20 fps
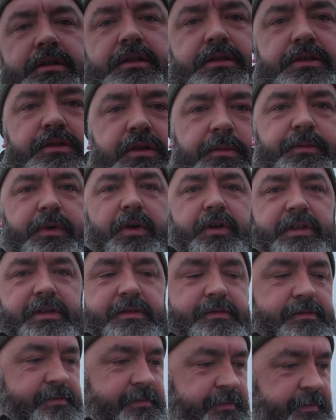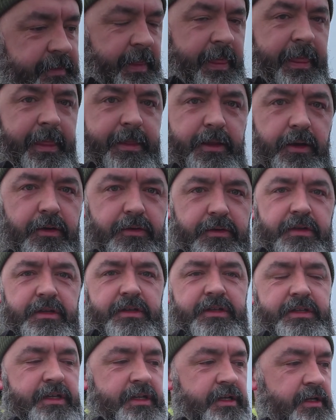Trig point done.
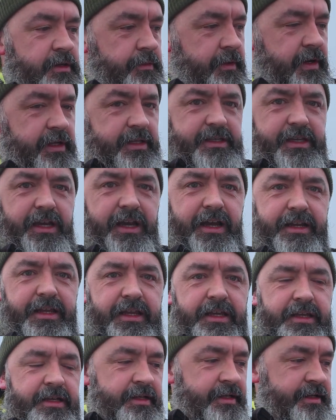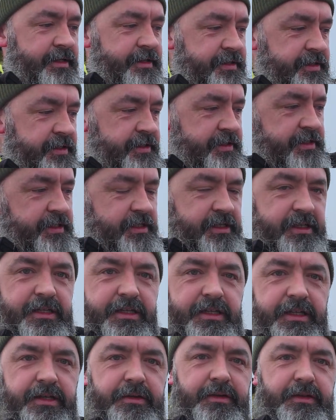Whernside.
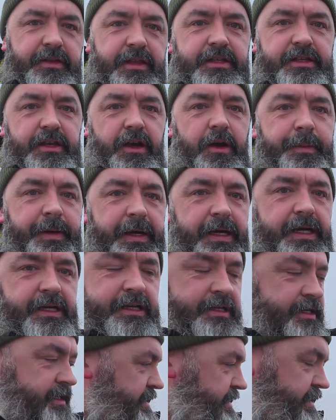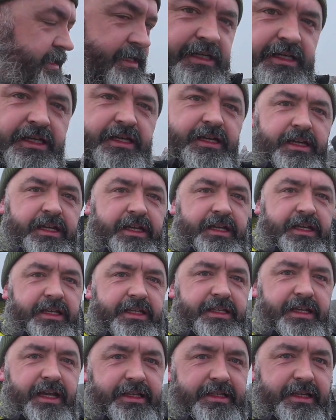We're at the top.
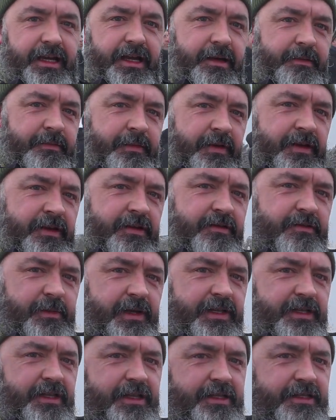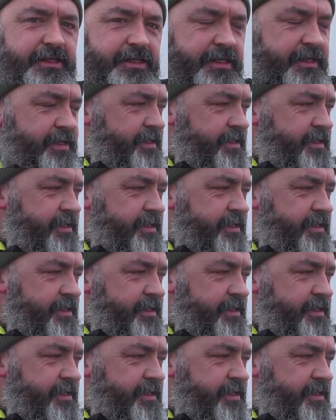Snack time, me and the lads.